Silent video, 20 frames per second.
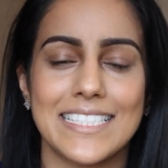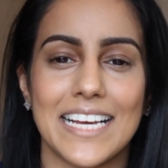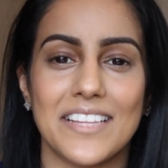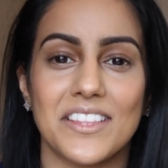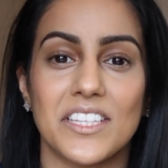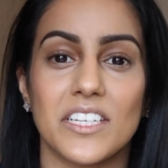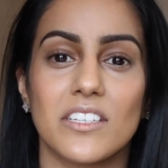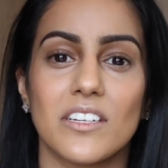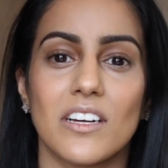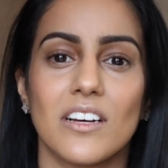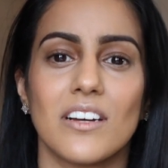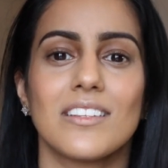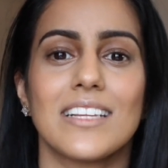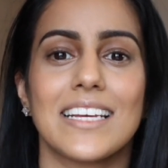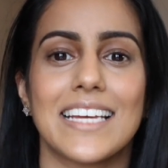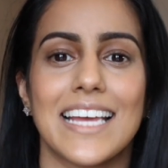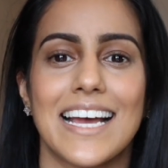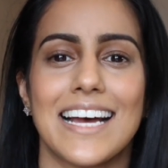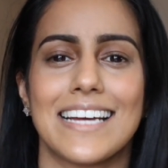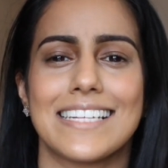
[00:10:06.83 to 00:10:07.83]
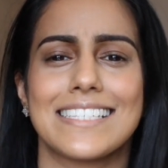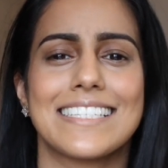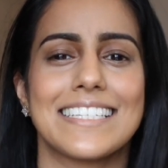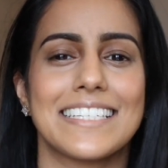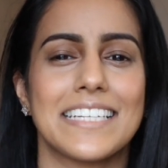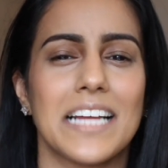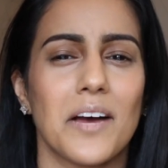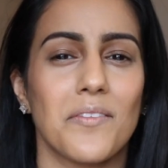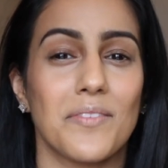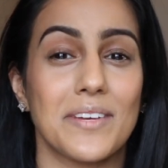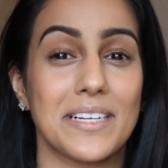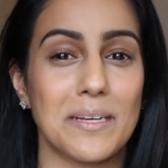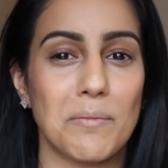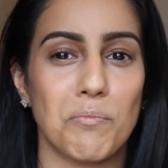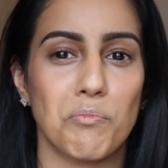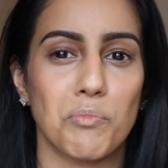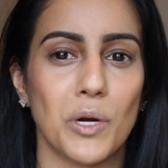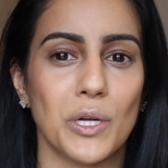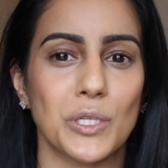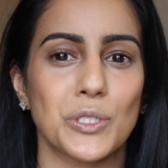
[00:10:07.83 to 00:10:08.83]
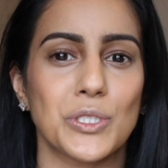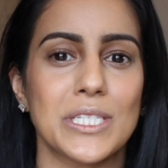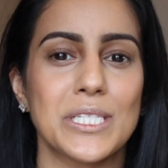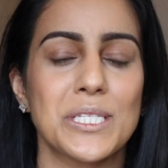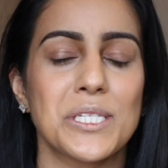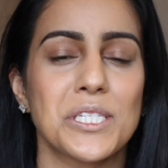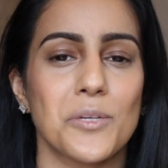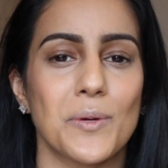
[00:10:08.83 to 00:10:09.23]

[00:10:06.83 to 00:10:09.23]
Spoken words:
And the girl I had didn't have any brushes,